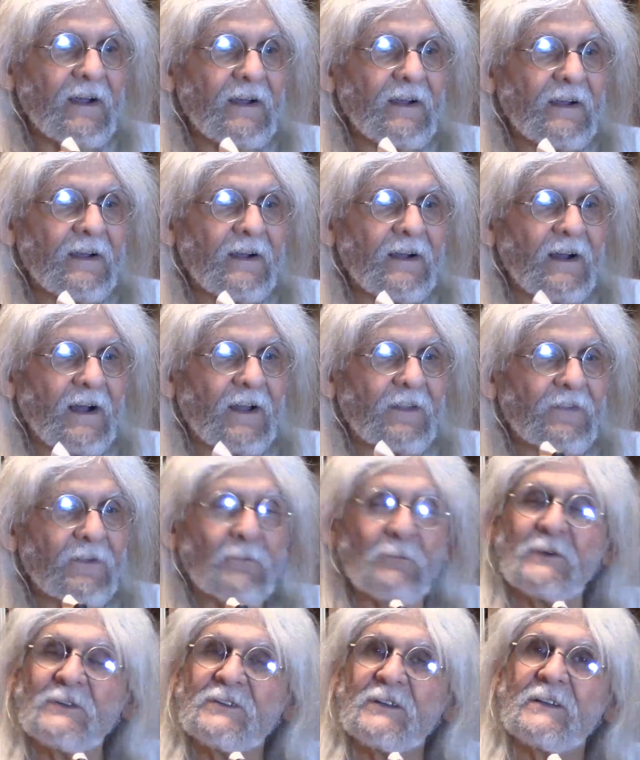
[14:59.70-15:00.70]
I
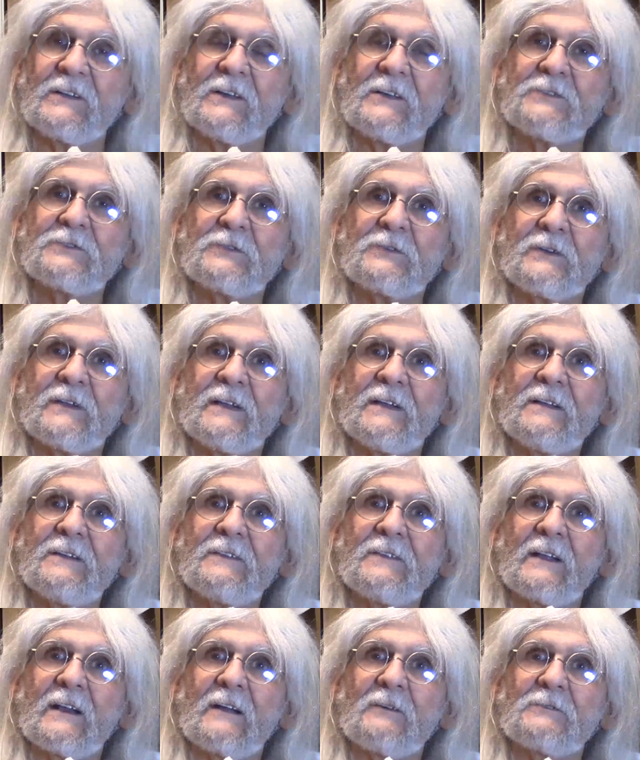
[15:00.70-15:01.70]
thought, was it yesterday
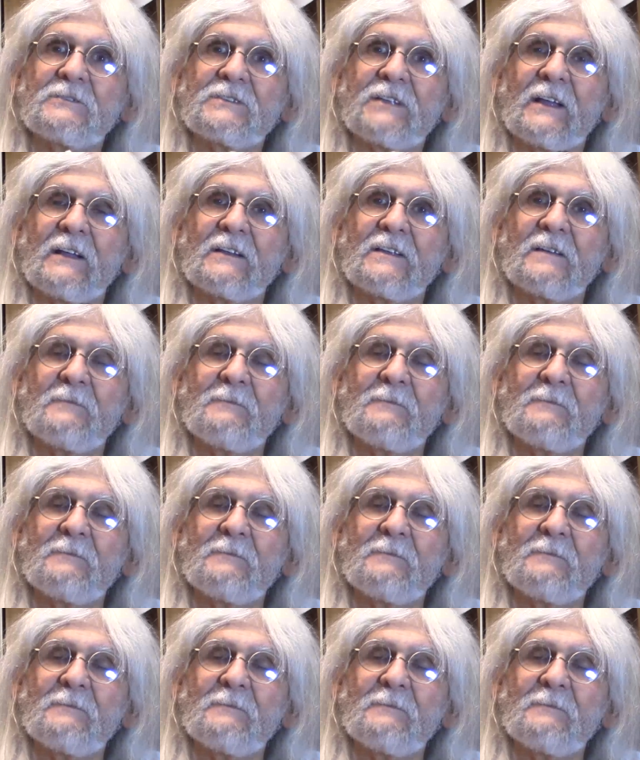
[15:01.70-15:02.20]
that I was telling you